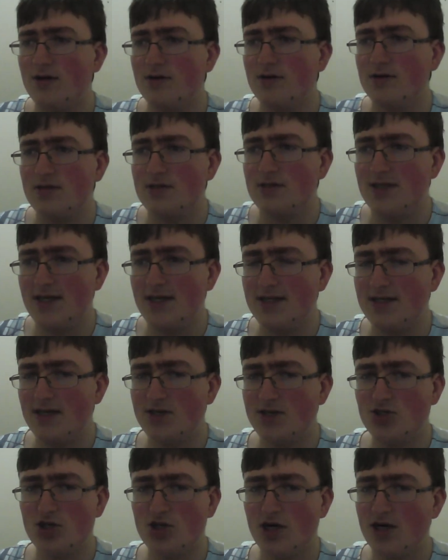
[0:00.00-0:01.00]

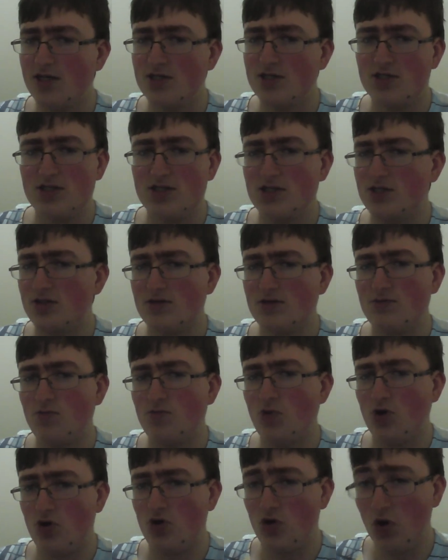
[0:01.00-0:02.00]
10-10 giants
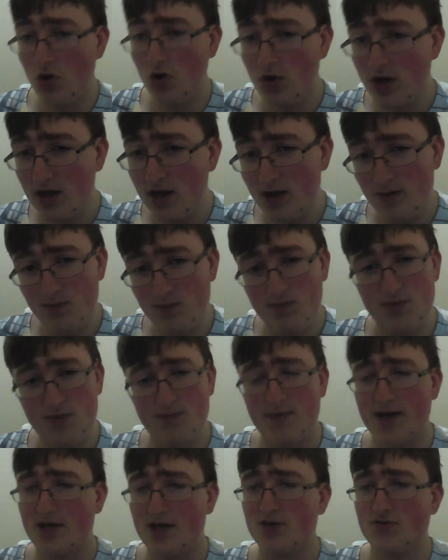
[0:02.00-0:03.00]
were good, but
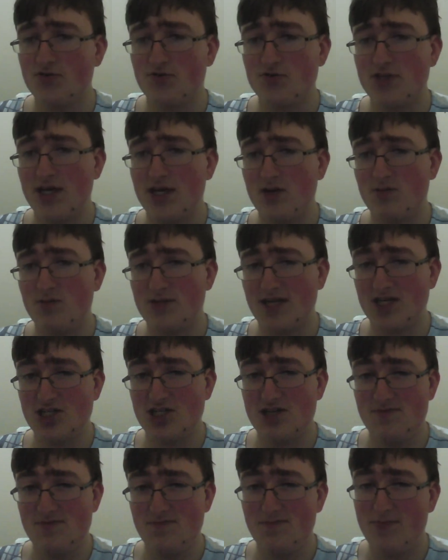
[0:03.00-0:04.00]
Mind Control Tech was
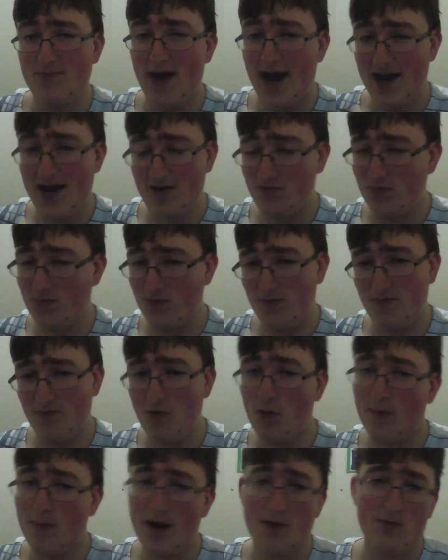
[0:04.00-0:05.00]
actually banned from the
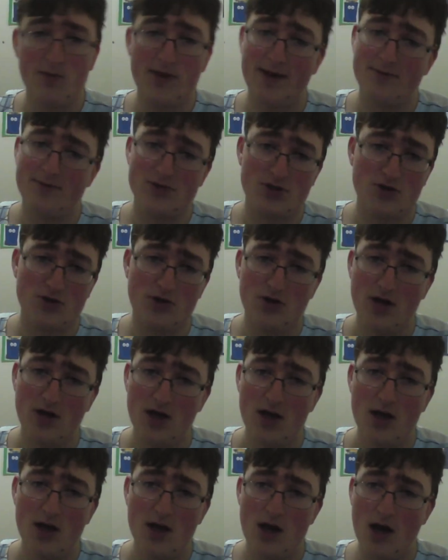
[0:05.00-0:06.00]
format when that was good,
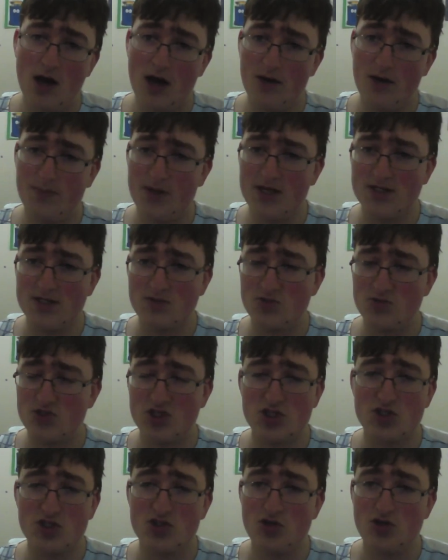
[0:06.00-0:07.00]
because it was
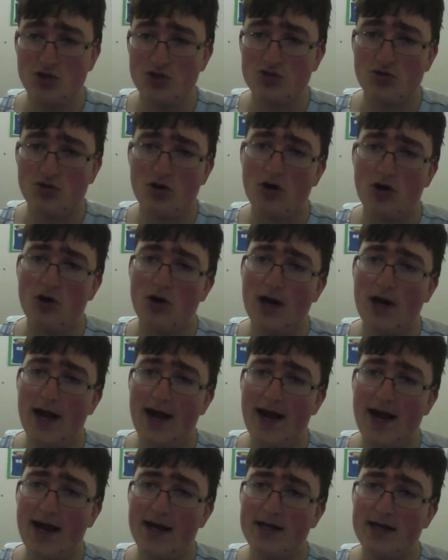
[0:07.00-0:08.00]
just too strong
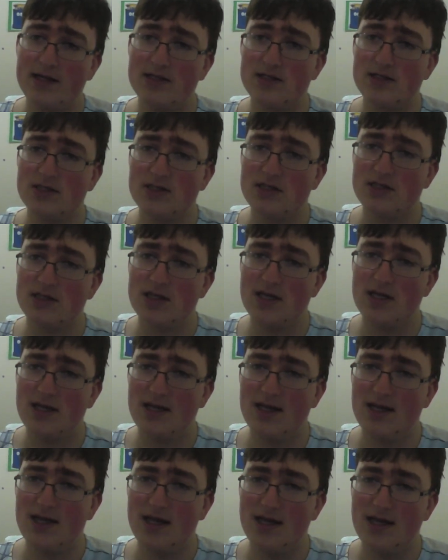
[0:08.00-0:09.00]
and
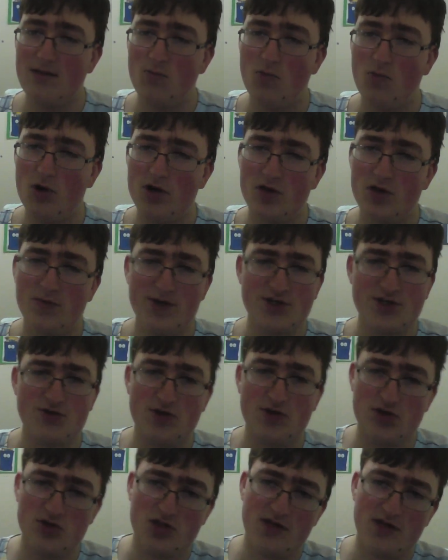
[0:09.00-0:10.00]
one of the best
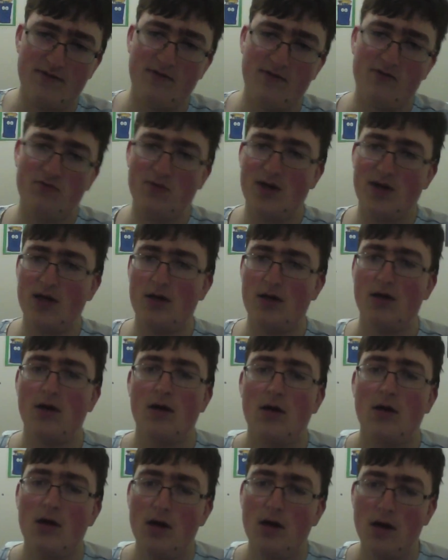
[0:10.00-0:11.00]
creatures they've ever made.
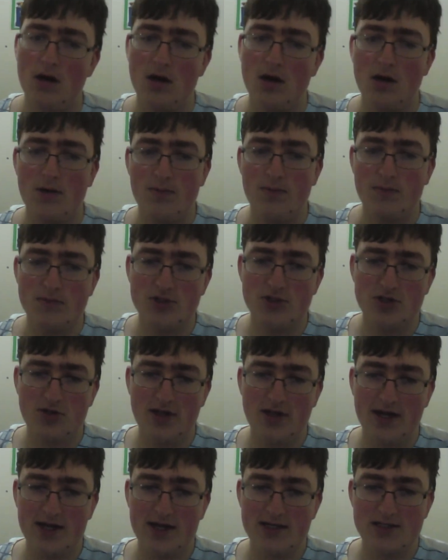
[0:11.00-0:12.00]
So
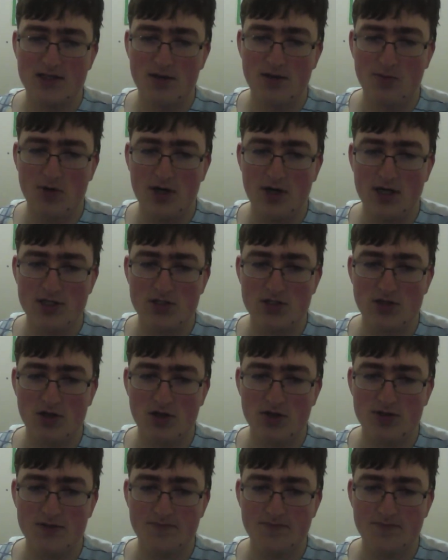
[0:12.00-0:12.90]
that gets the number 9 slot.